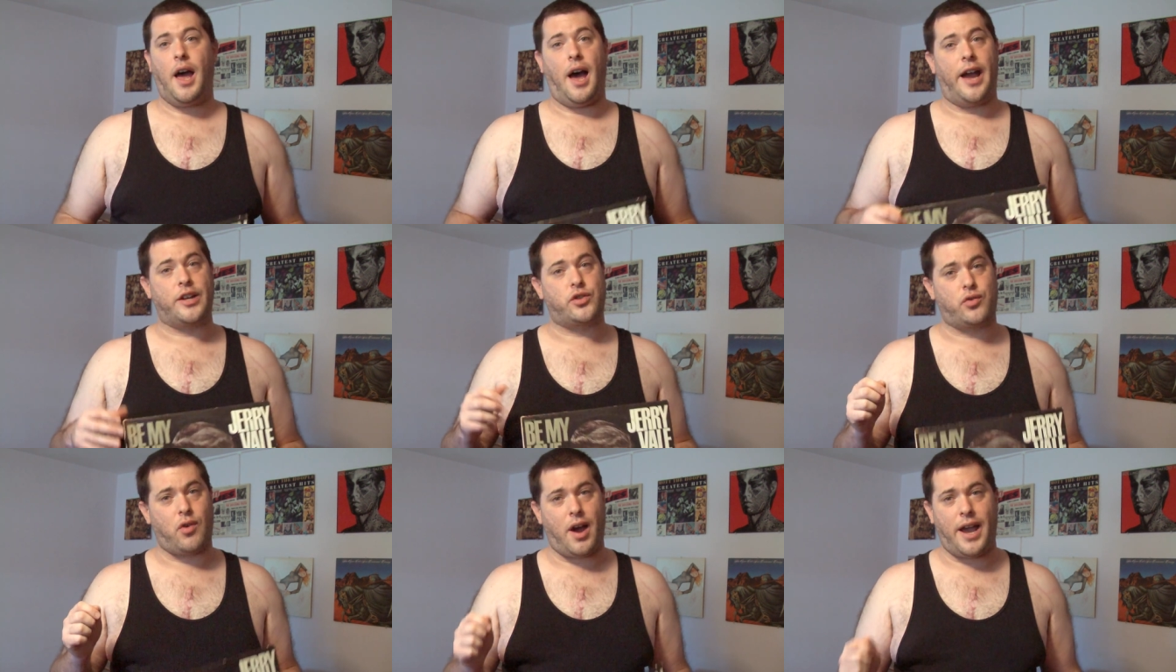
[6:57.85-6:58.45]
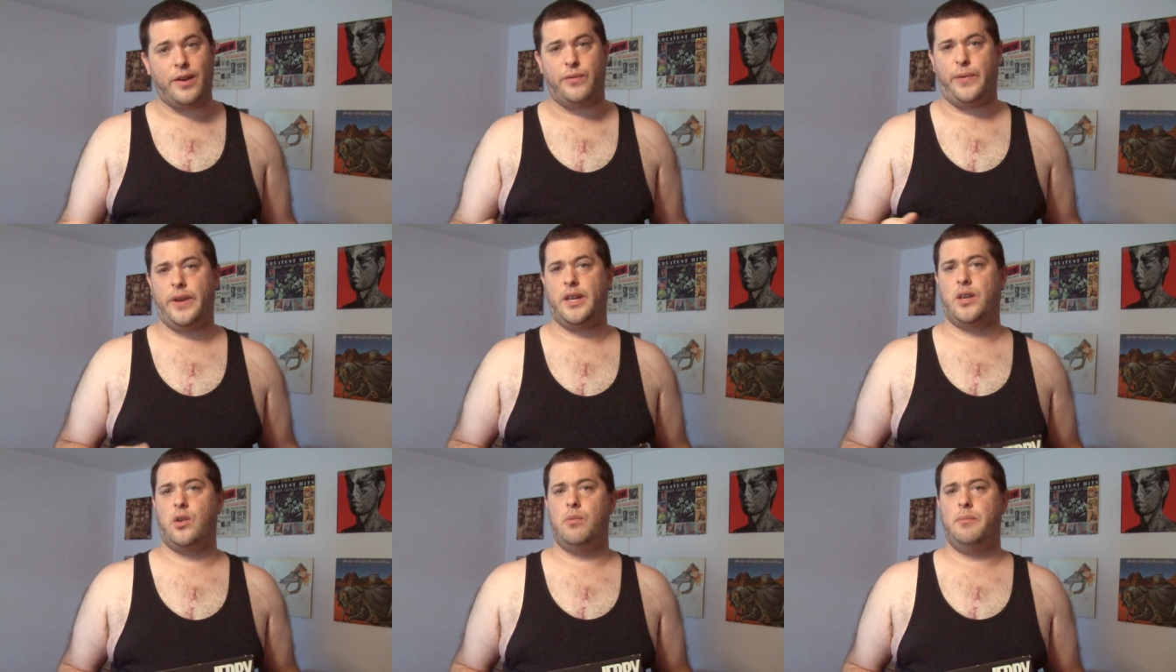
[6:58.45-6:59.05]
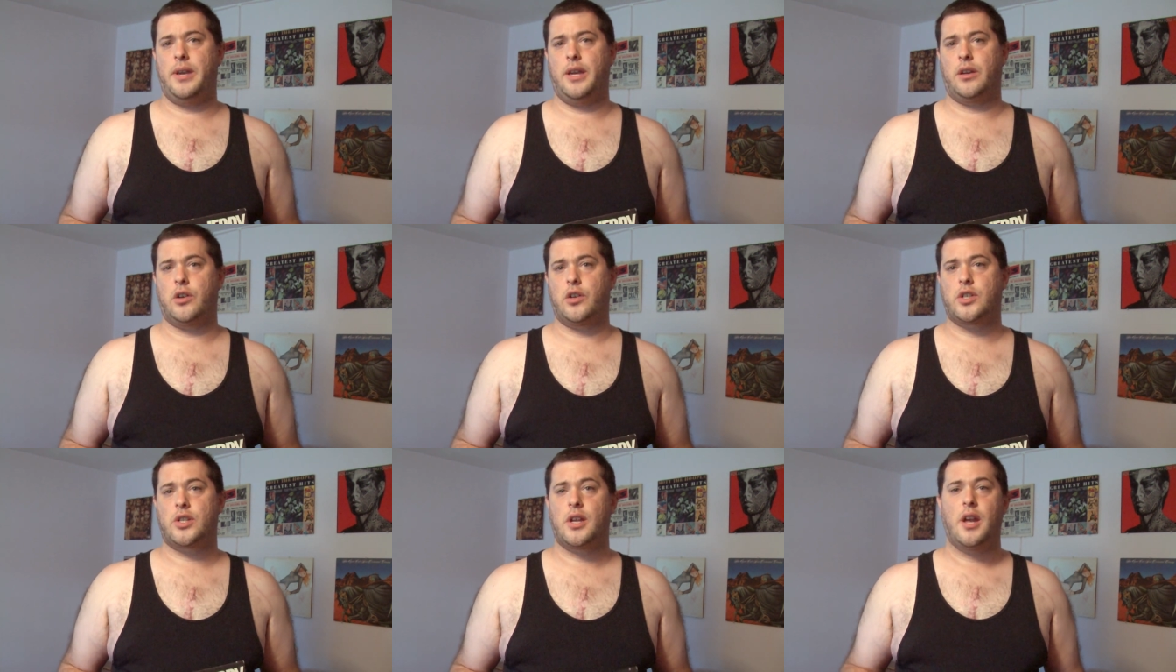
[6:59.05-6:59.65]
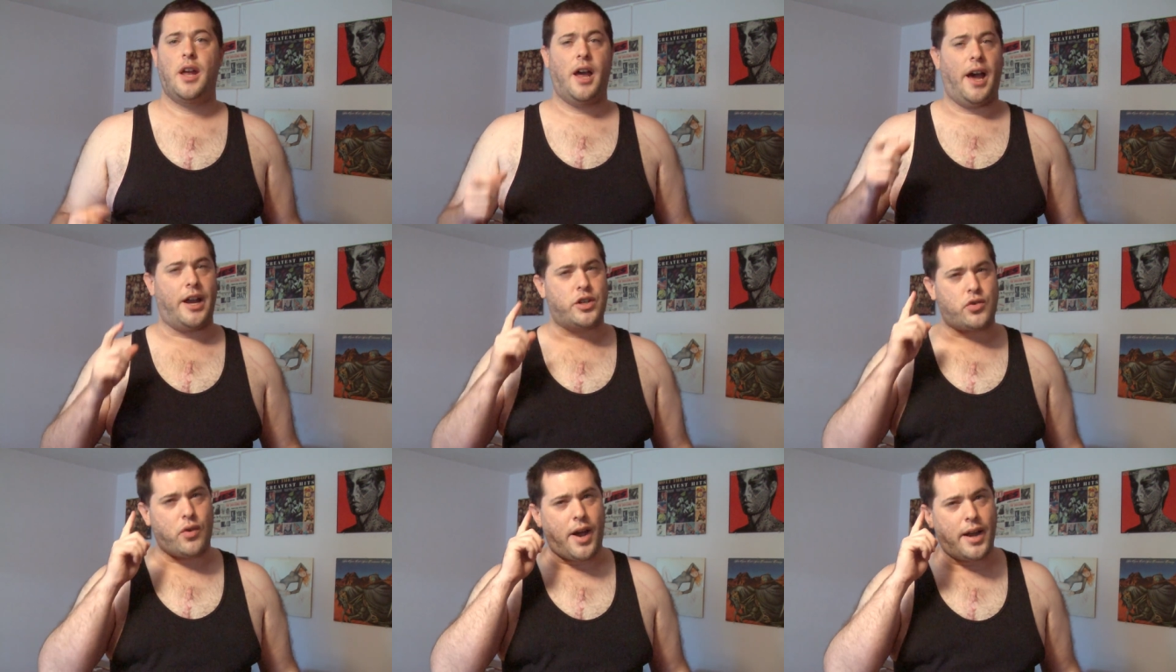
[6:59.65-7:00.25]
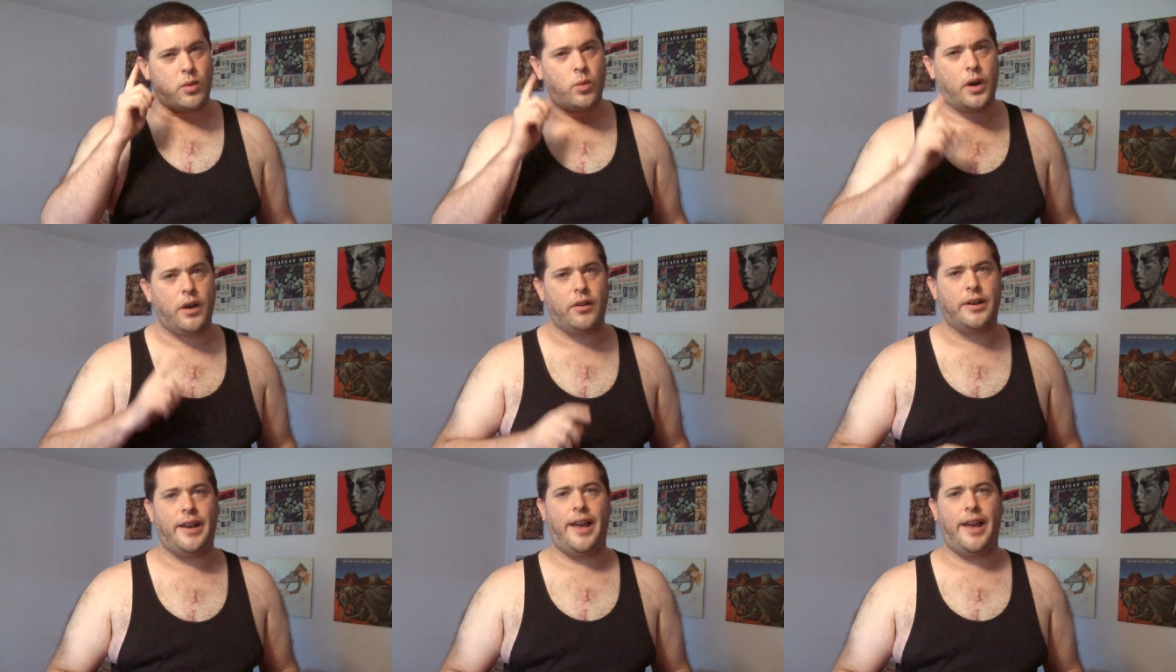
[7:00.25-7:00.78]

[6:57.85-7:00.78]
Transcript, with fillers: I tried VU meters. I tried wearing